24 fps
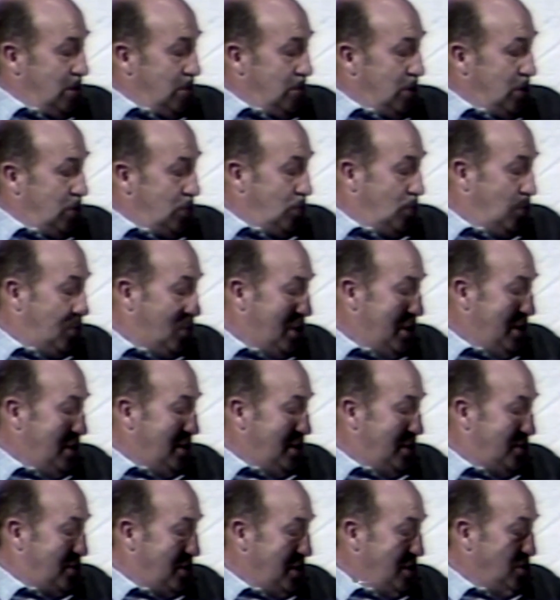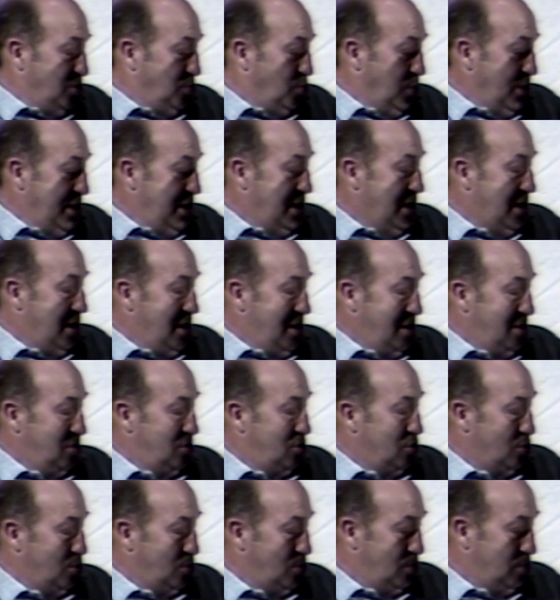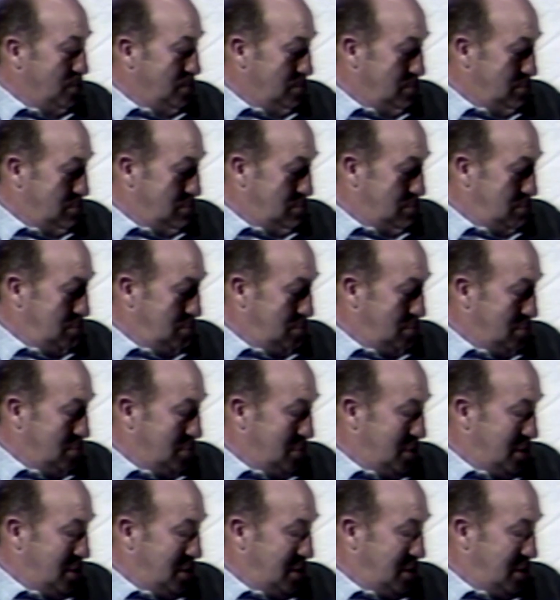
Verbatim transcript: But one of the things we get into uh,